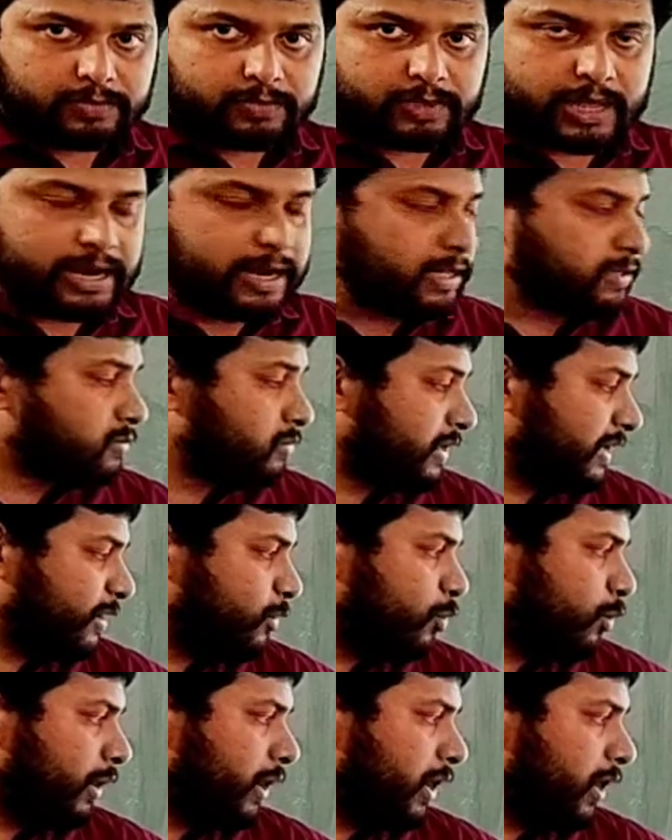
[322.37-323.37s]
That is
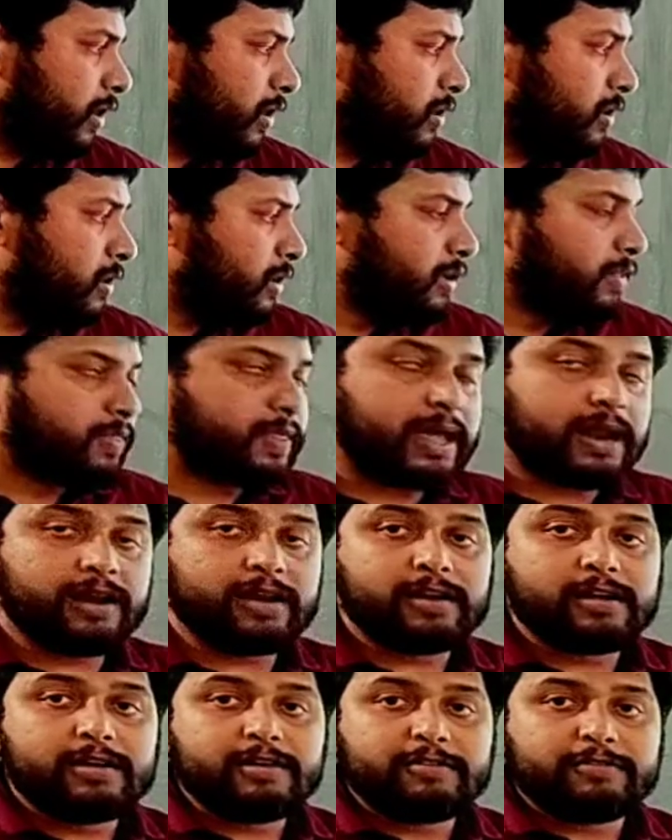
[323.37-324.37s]
required.
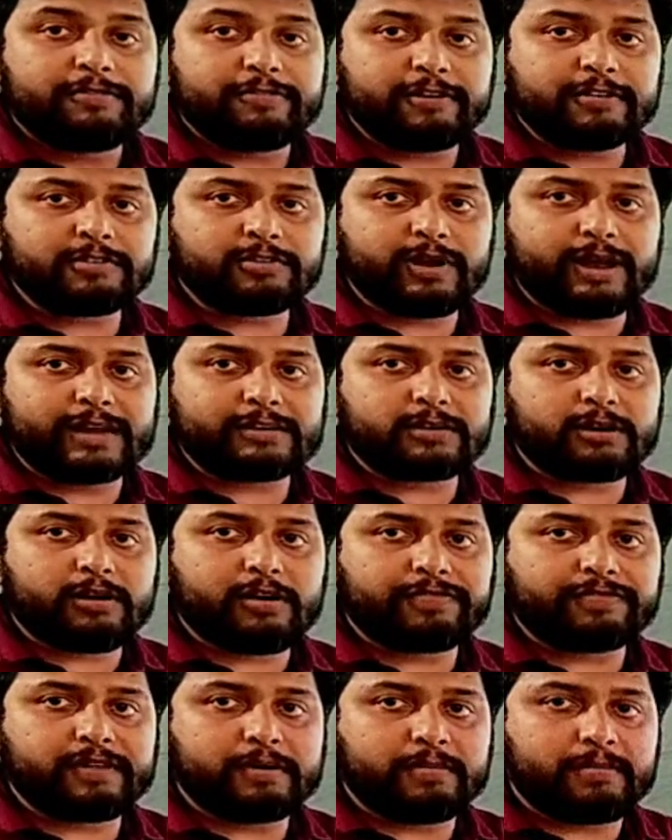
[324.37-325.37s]
Then first letter
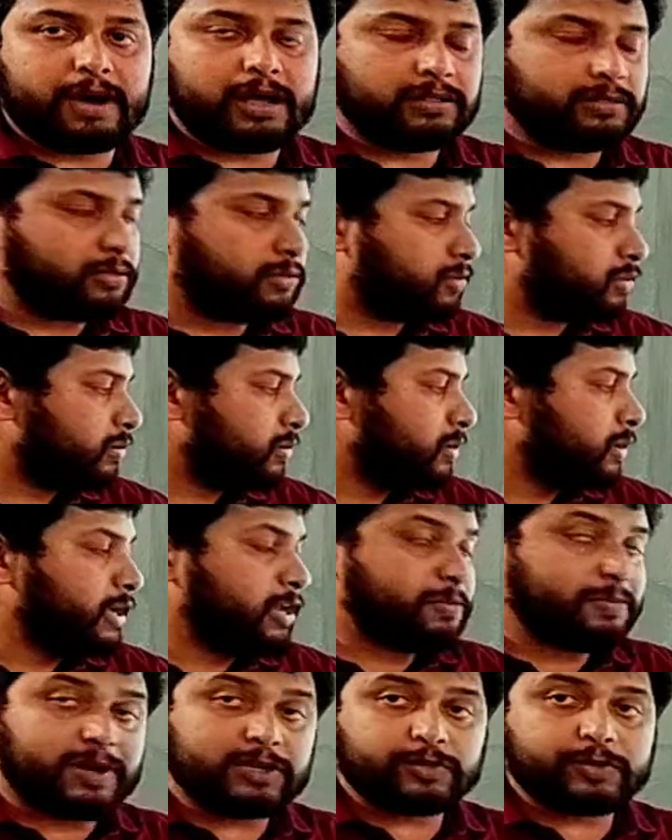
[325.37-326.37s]
of the month,
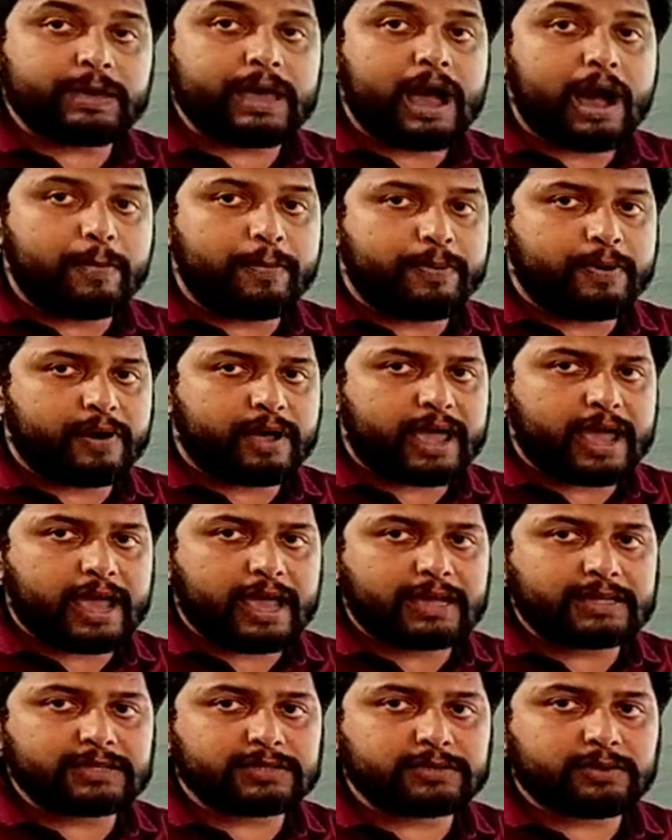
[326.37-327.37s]
it must be
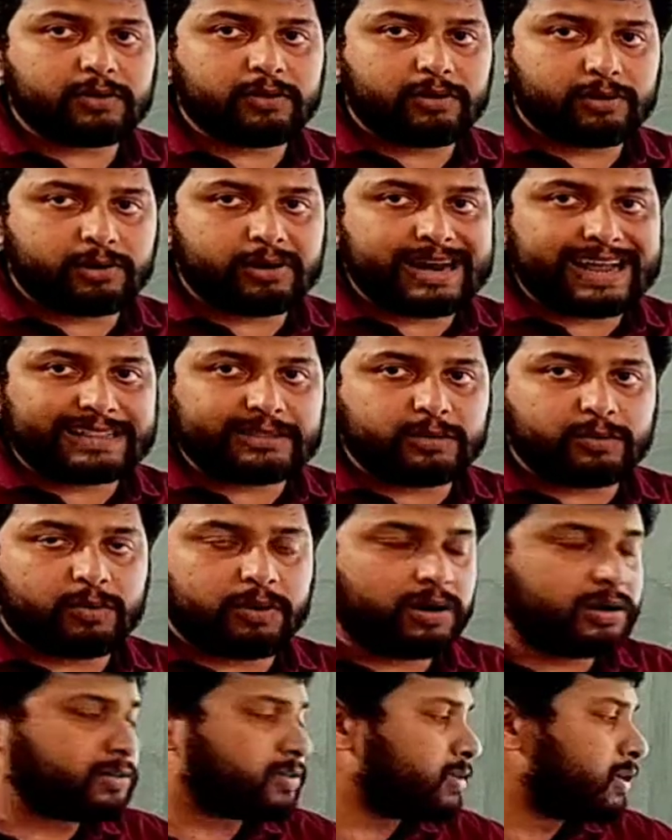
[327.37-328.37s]
uppercase, or in other
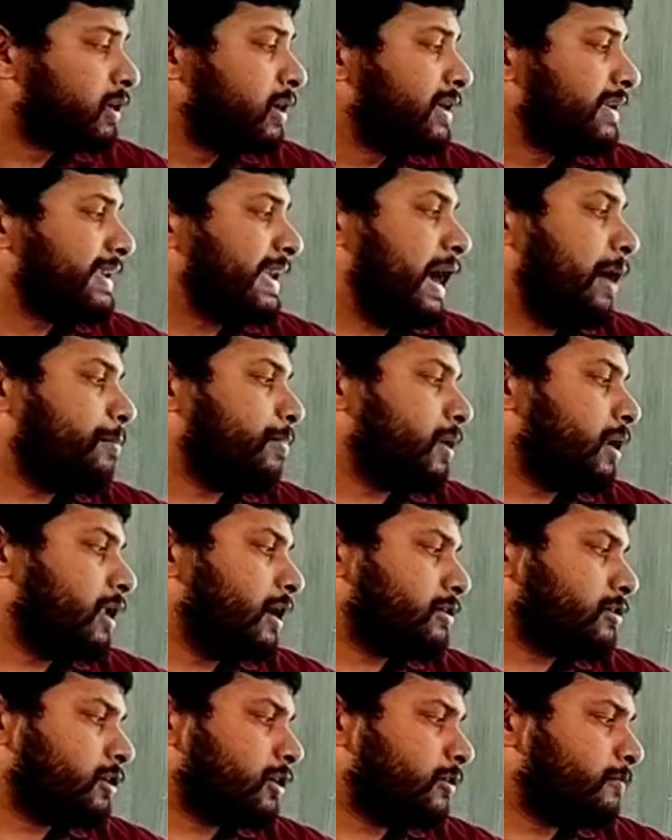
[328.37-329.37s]
words, capital
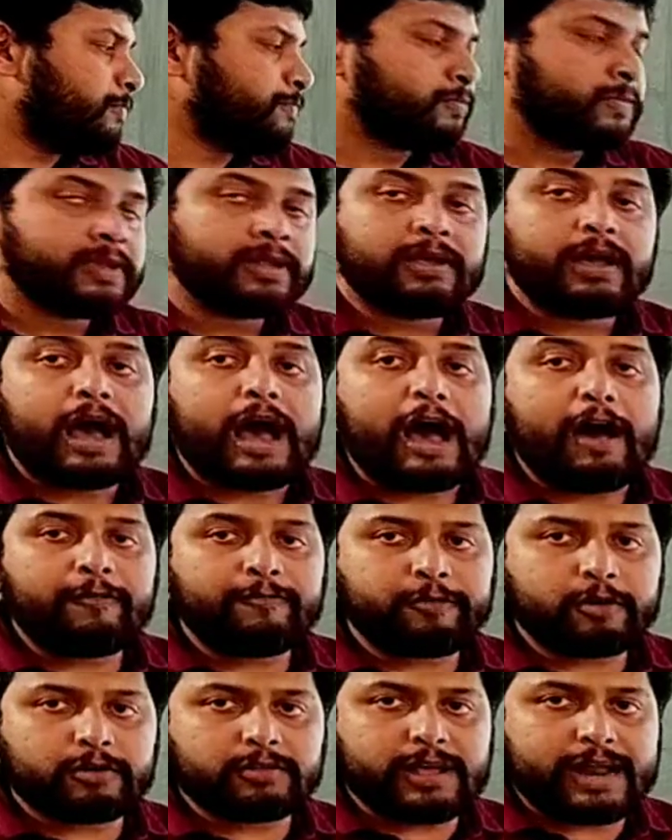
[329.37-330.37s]
letter.
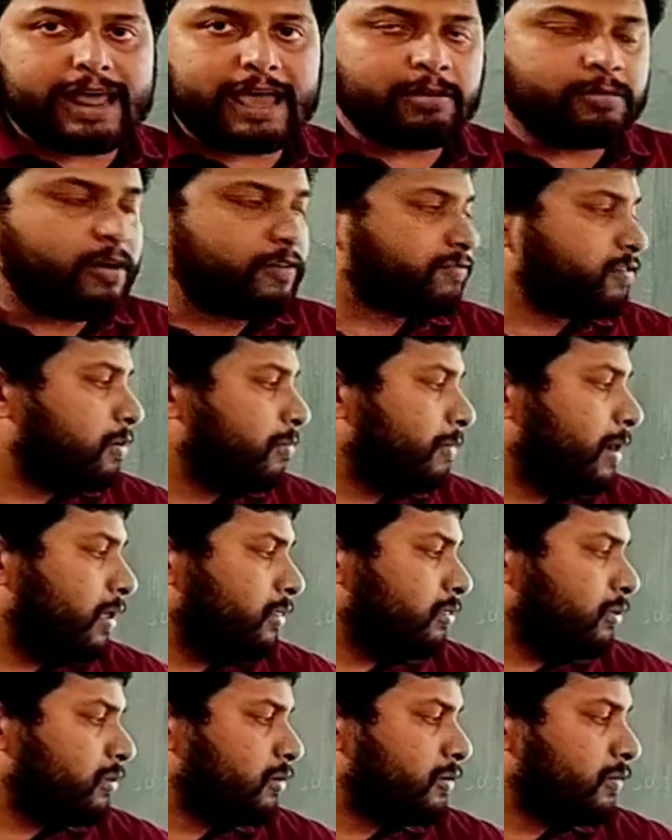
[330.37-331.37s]
After the name of the
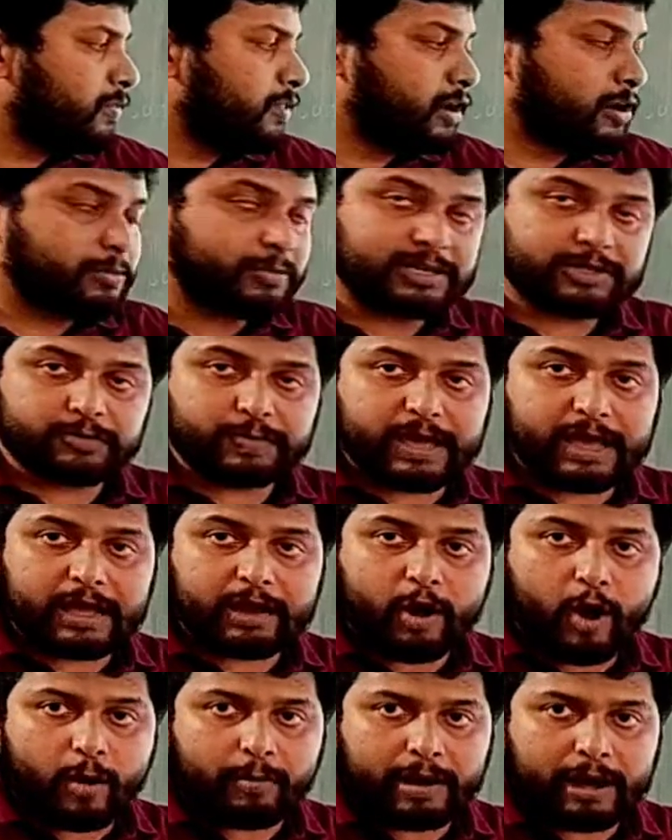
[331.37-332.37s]
month, there must be
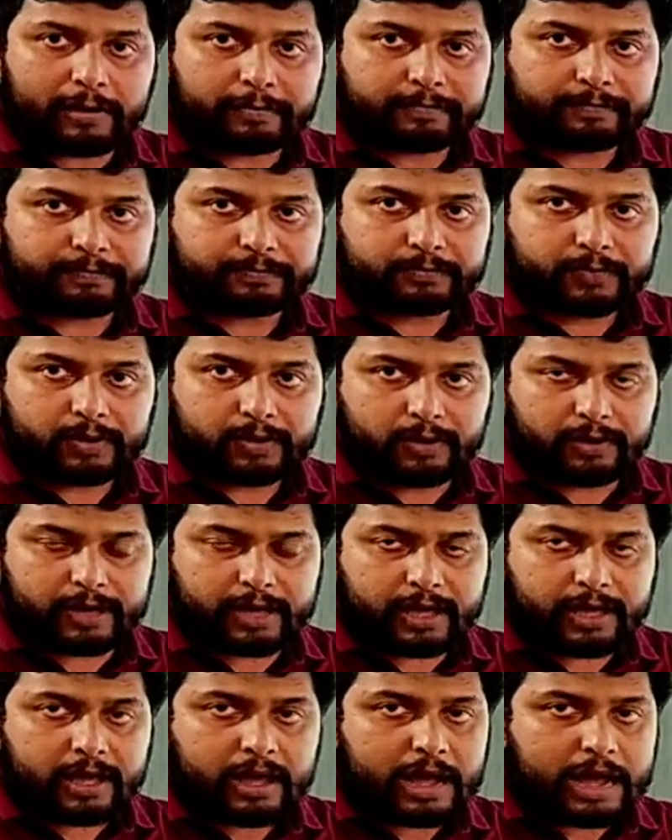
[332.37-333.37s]
comma.
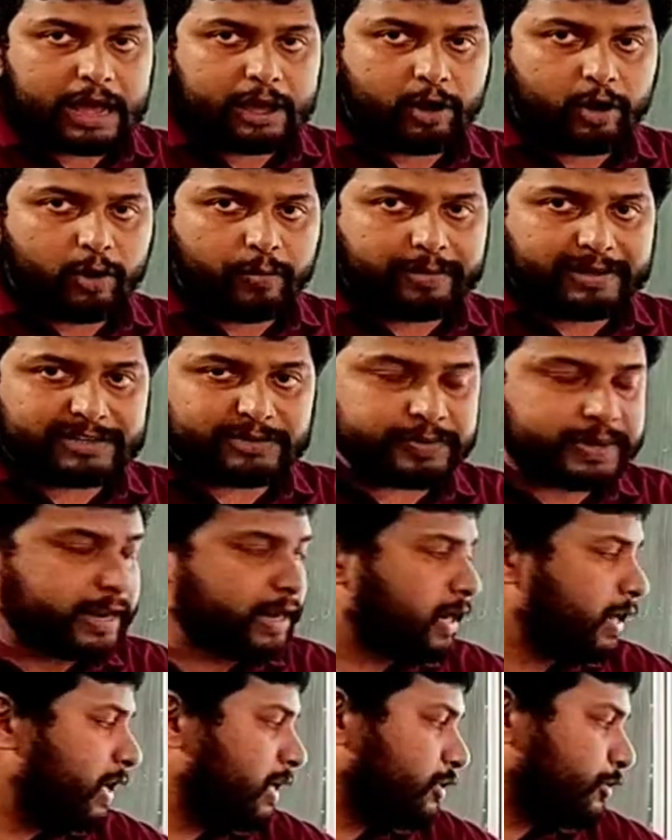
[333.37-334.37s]
Okay, I hope it's very
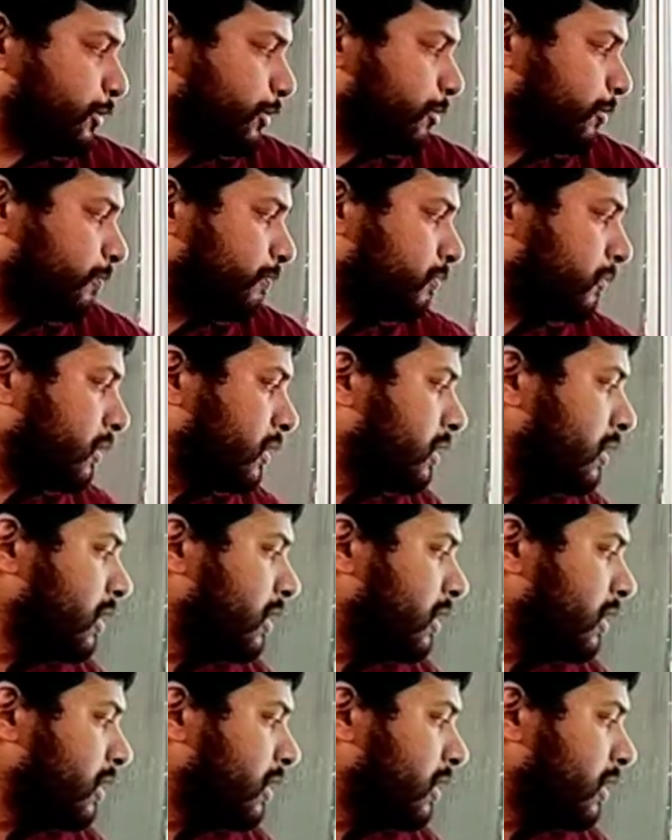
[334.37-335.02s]
clear to you.